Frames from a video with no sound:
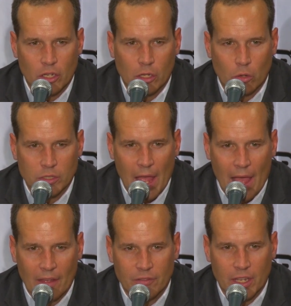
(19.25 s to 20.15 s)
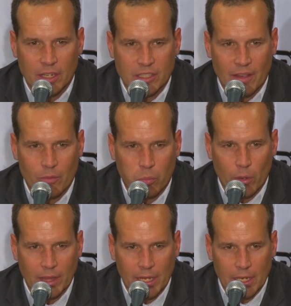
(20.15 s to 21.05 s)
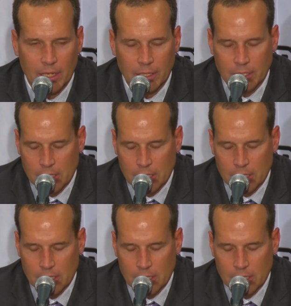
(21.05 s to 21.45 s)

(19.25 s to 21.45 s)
to close the half to get a seven-point lead.